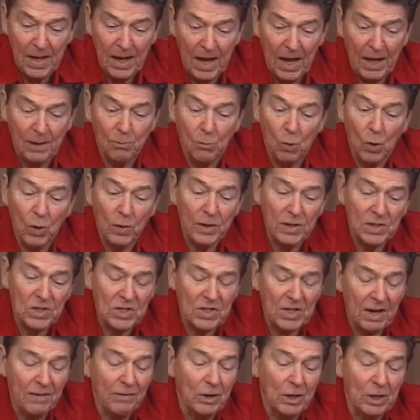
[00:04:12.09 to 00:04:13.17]
And more than
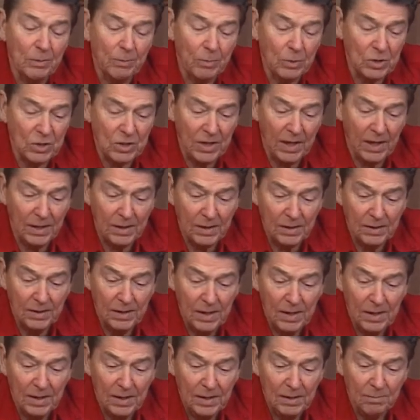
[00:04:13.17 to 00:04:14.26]
70%,
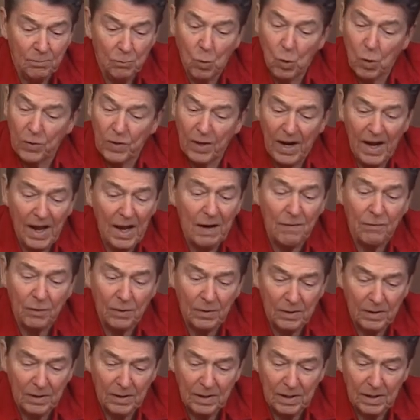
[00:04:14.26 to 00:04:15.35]
more than
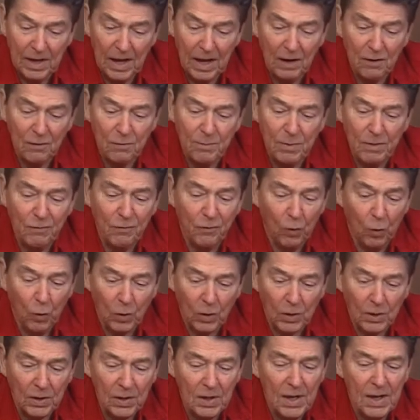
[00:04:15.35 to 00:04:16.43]
ever have
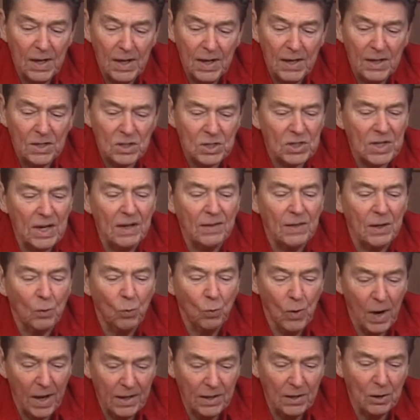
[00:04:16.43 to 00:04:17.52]
before, say that
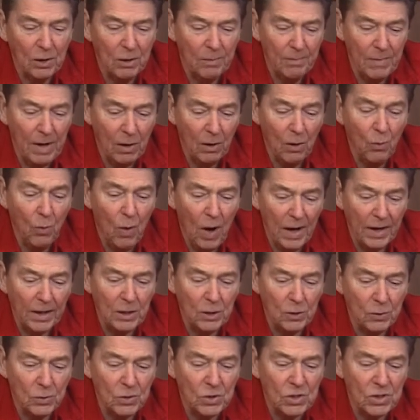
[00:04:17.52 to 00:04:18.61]
regular marijuana
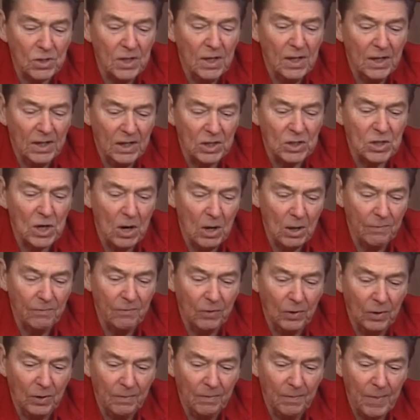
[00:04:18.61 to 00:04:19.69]
use is
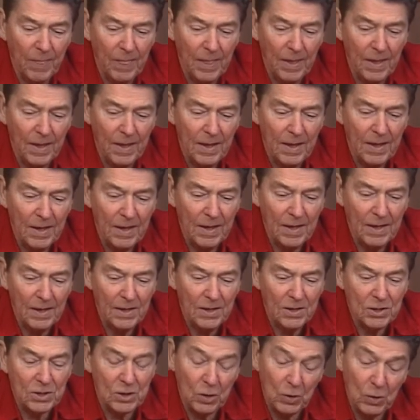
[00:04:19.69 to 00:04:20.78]
harmful.
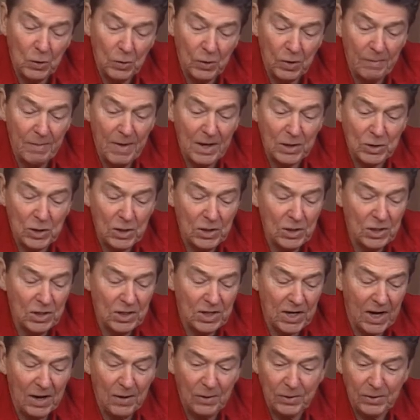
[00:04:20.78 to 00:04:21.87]
So the message is
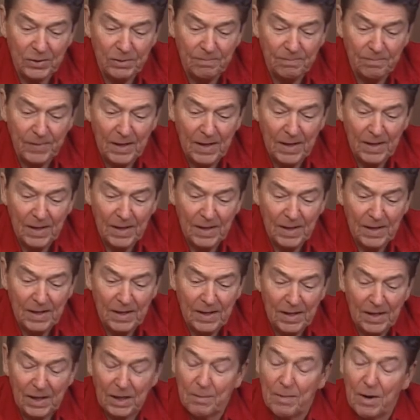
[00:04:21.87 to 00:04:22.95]
out,
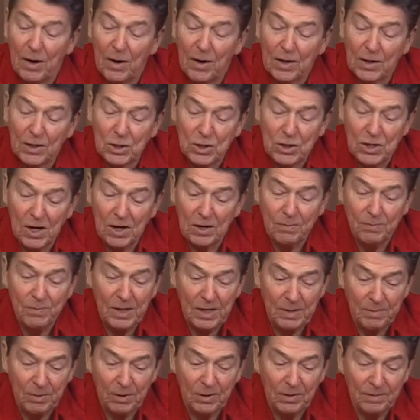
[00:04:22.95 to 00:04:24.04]
and America's young
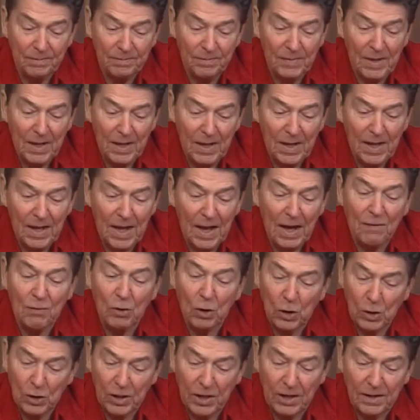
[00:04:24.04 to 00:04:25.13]
people have
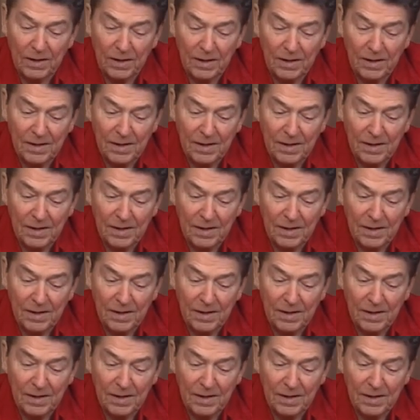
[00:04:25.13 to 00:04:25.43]
heard it.